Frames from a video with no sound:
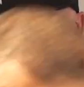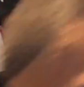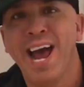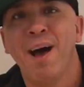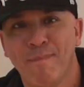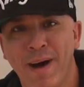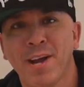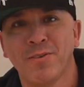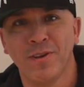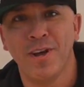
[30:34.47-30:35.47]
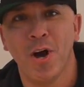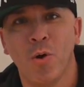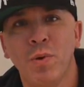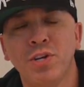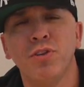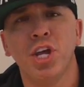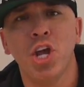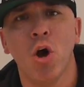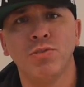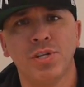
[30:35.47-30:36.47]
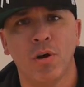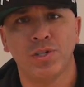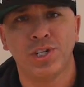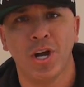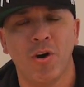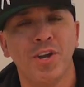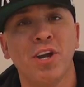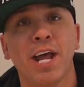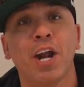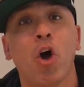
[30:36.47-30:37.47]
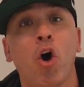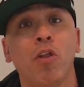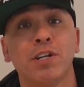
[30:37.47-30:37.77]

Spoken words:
Yeah, Michael Yo. We do the Yo Joe Show, and you get it all